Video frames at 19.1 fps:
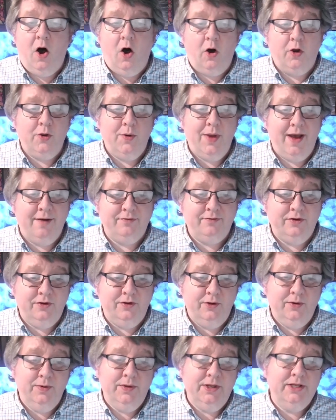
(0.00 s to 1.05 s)
All you have to
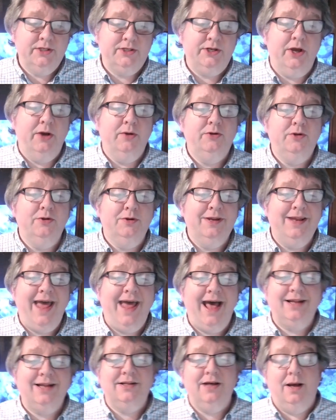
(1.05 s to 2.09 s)
do is go to
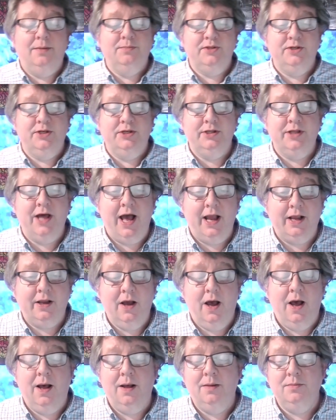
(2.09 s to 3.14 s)

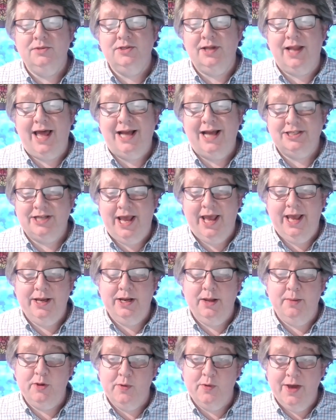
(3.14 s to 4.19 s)

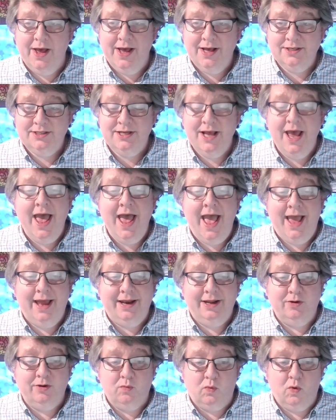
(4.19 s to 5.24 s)
natthompson.com/AWS
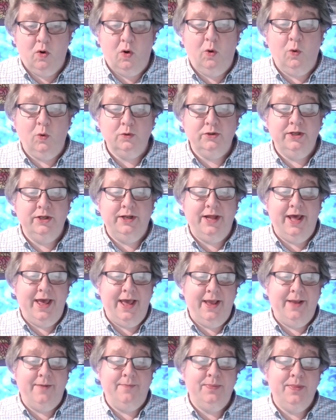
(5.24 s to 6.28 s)
and enroll
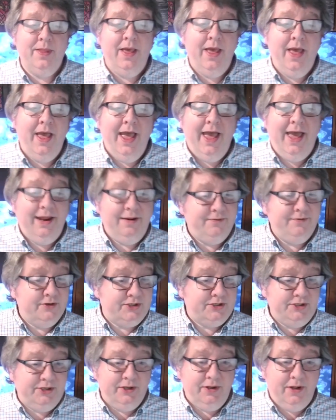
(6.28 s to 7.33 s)
today. And if
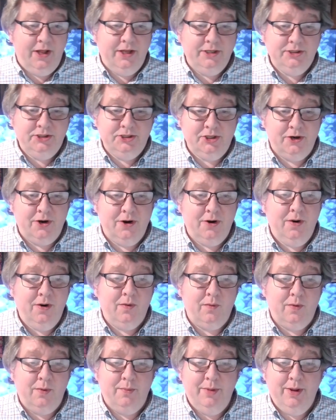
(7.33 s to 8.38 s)
you're still
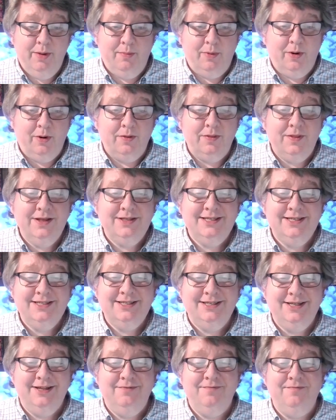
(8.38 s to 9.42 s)
unsure, remember, this
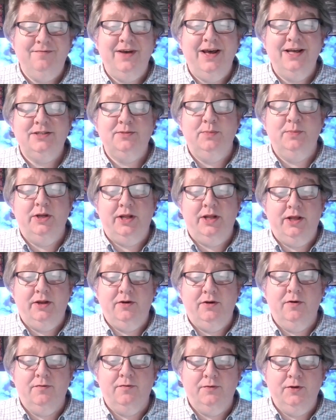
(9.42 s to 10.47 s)
is an investment
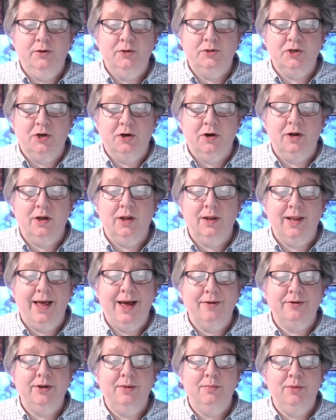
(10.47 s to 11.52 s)
in your future.
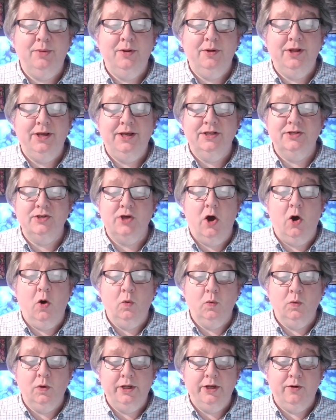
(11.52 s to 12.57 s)
Cloud computing is
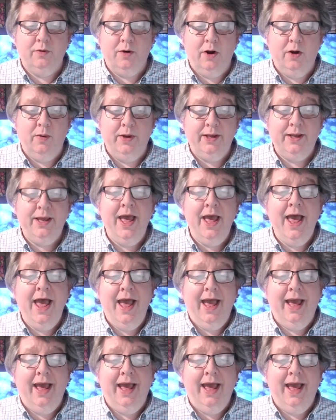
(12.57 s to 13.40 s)
only growing,